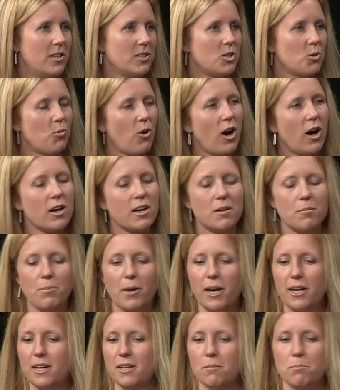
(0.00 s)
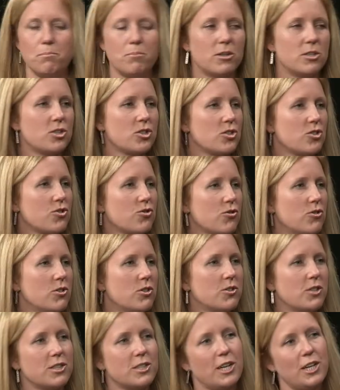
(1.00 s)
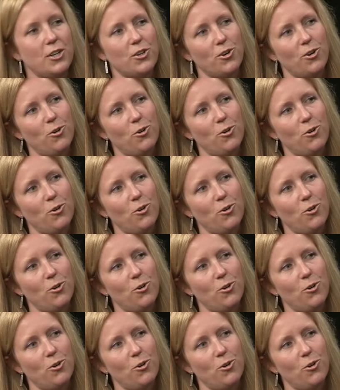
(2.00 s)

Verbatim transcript: to walk and bike and push a stroller and take your